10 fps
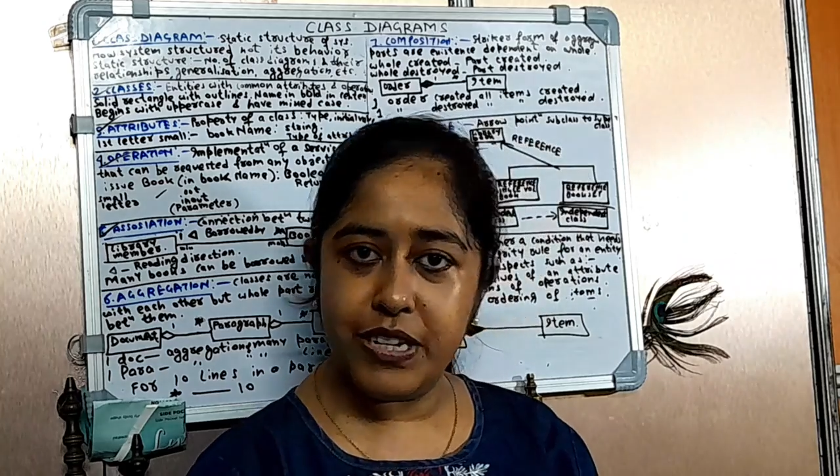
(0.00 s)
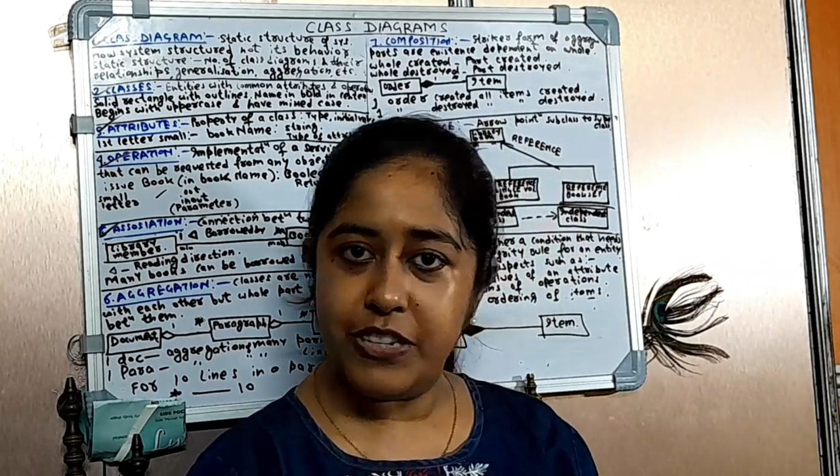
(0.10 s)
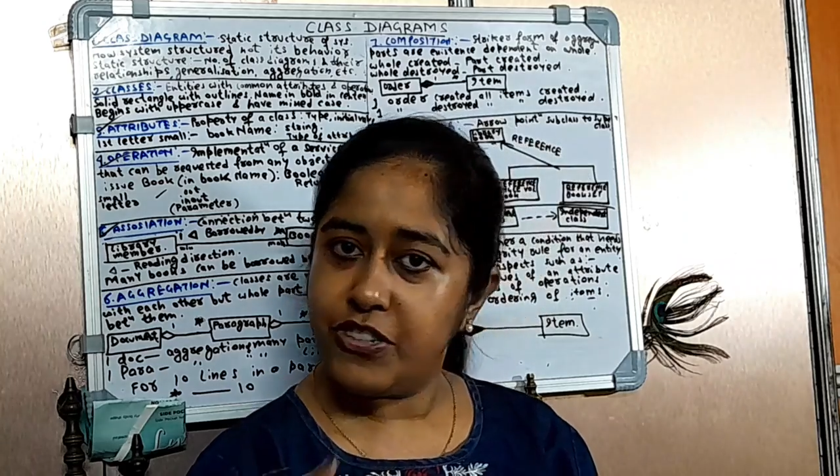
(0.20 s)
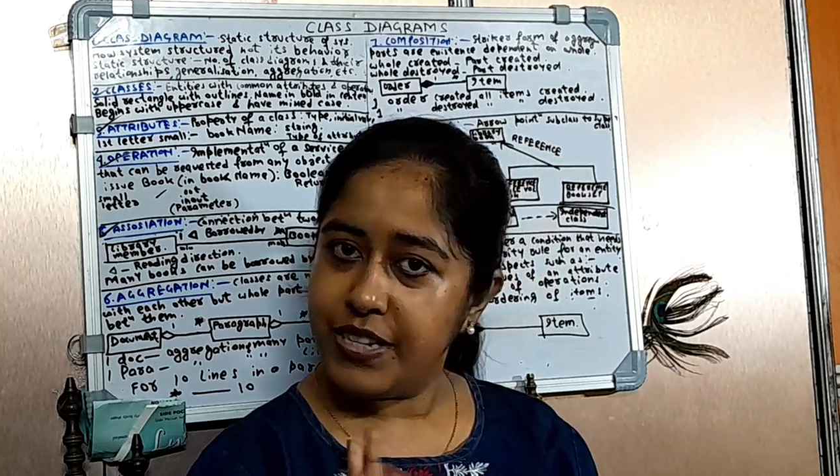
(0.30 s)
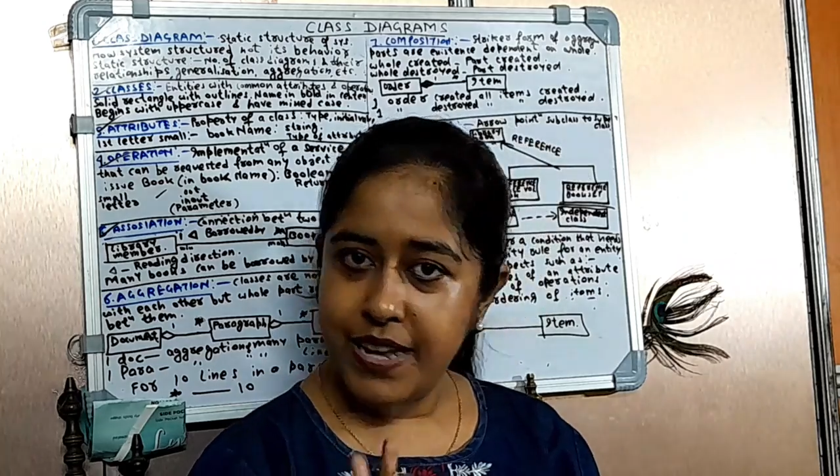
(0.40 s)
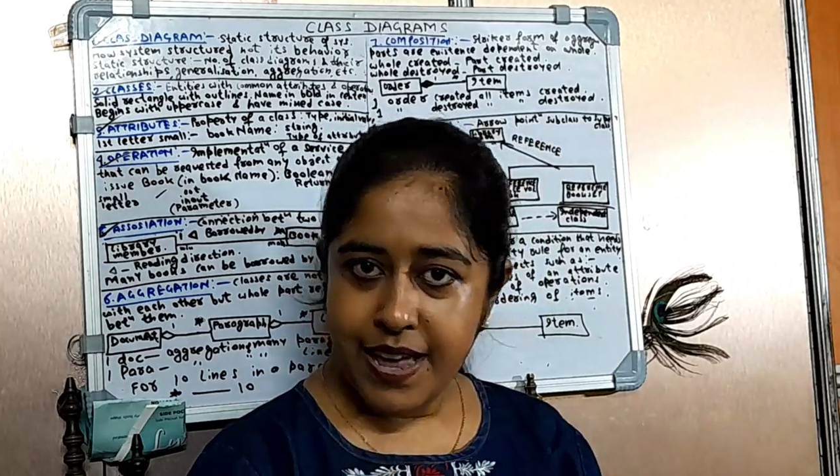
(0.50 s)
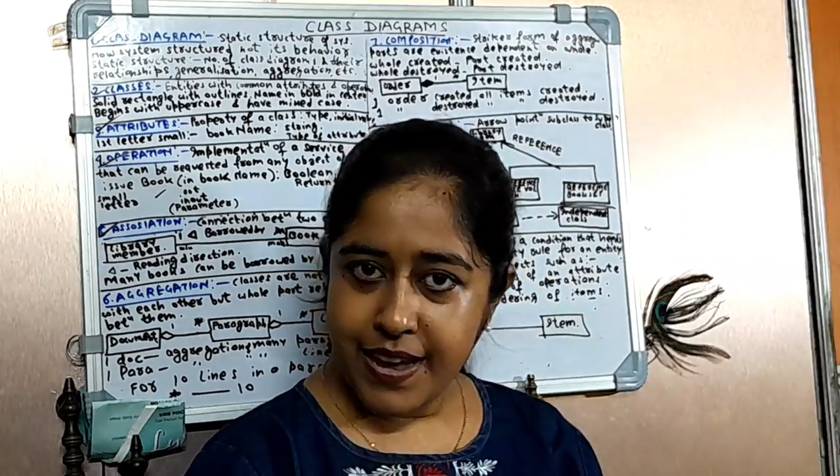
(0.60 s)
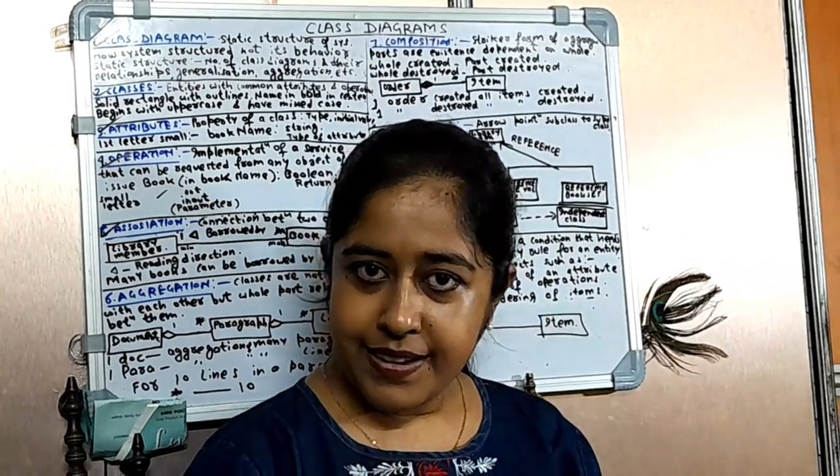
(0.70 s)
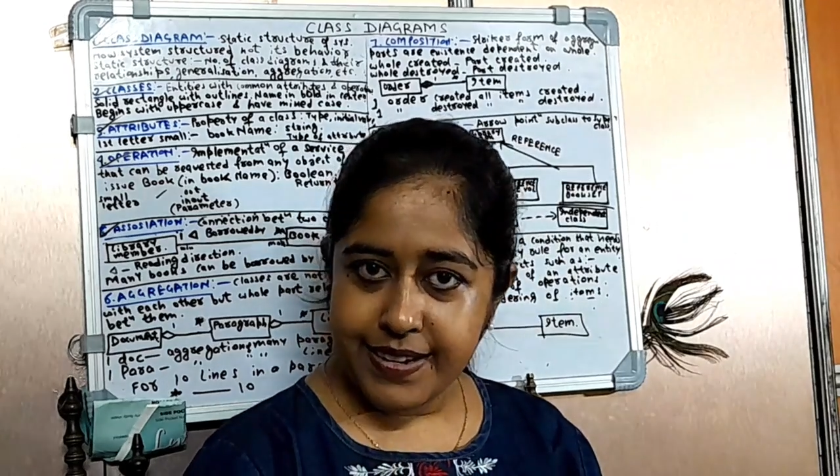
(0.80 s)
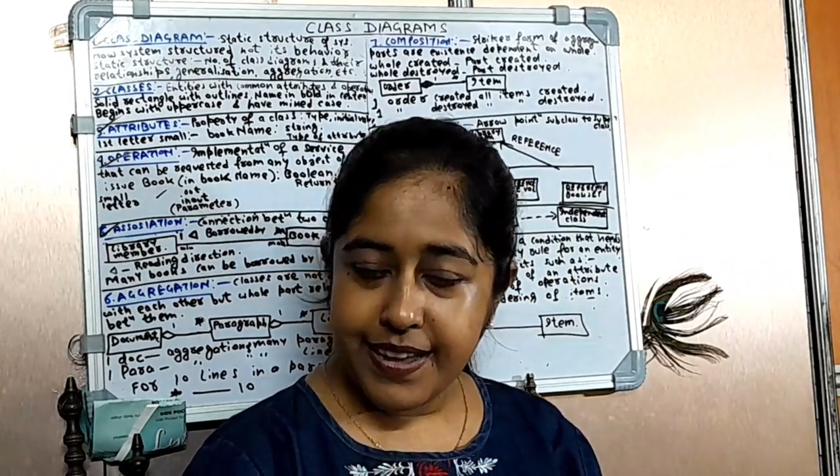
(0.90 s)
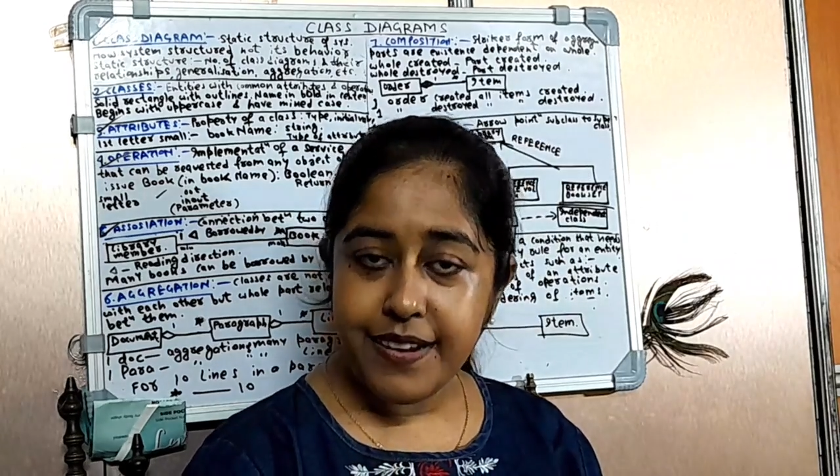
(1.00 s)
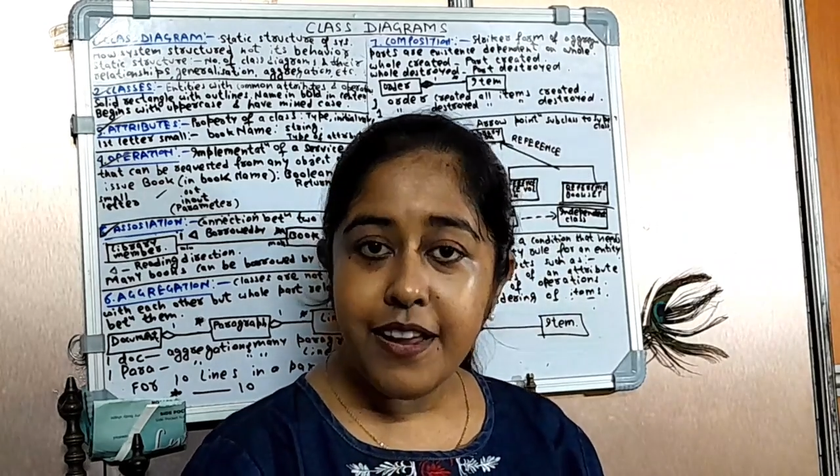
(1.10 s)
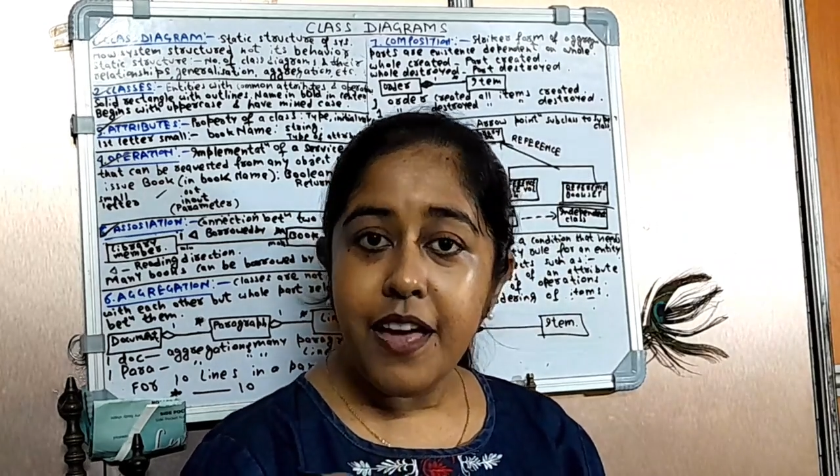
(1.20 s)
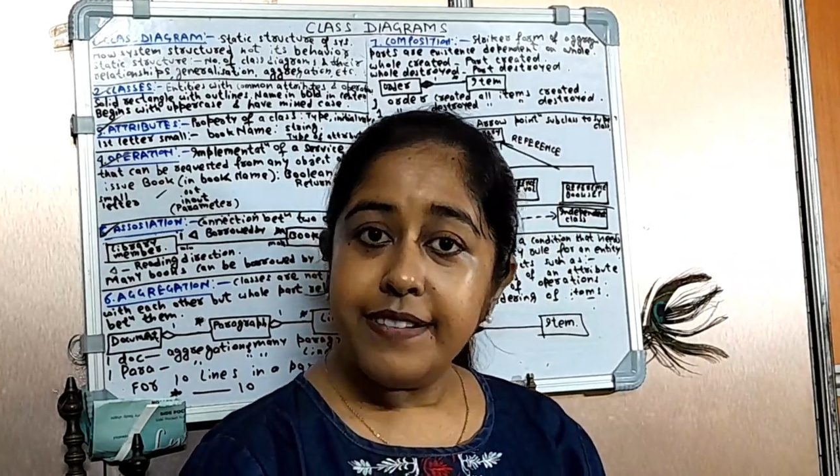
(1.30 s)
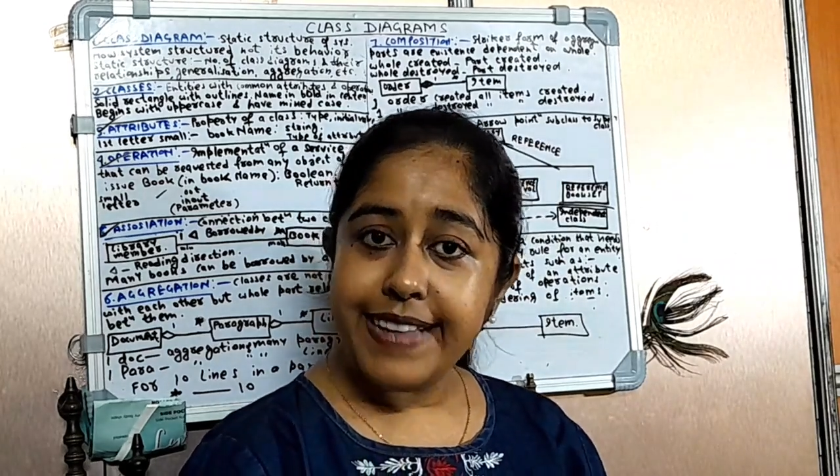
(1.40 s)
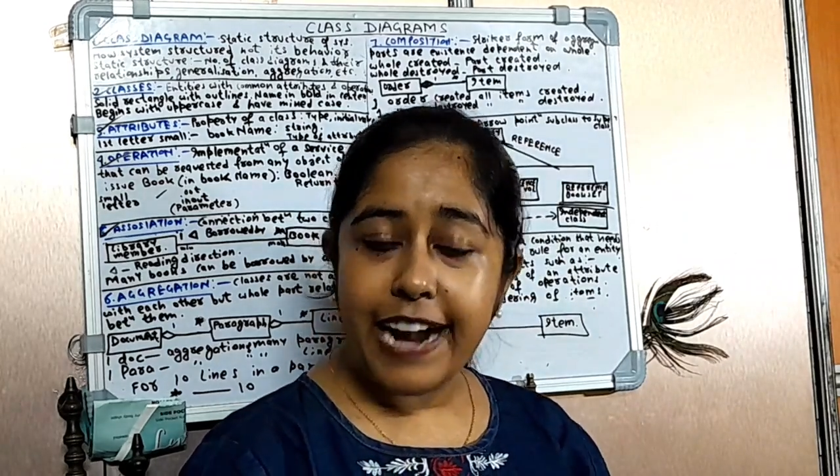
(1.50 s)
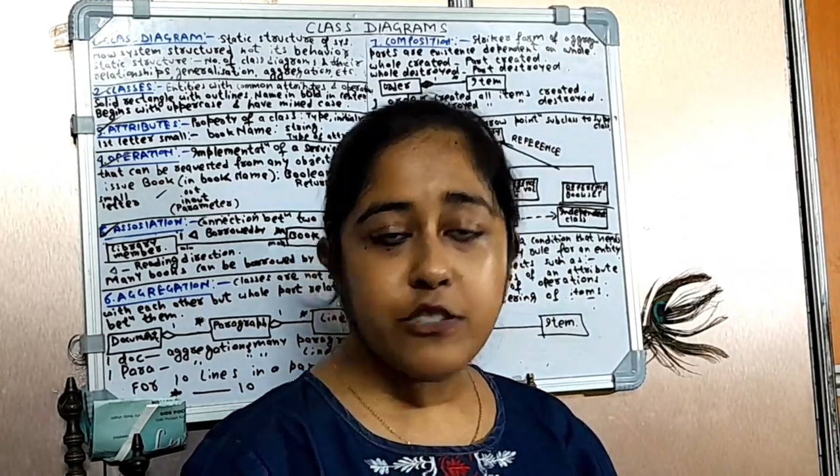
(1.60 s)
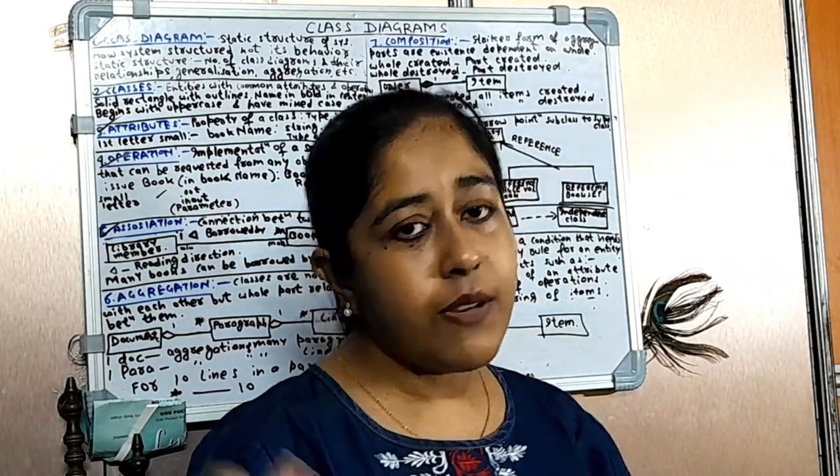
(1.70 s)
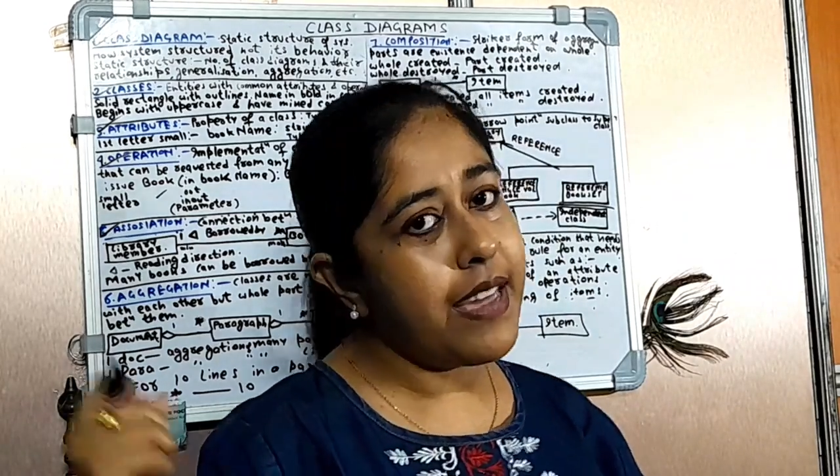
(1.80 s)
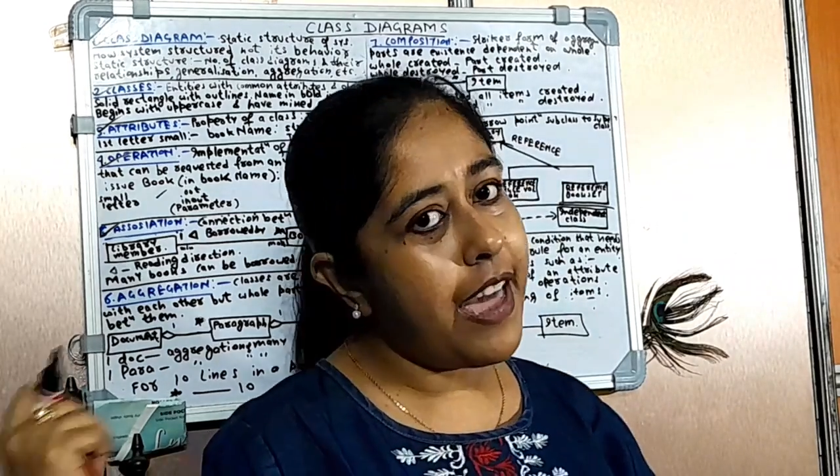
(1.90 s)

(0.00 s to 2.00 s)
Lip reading: relation. Clear? That's why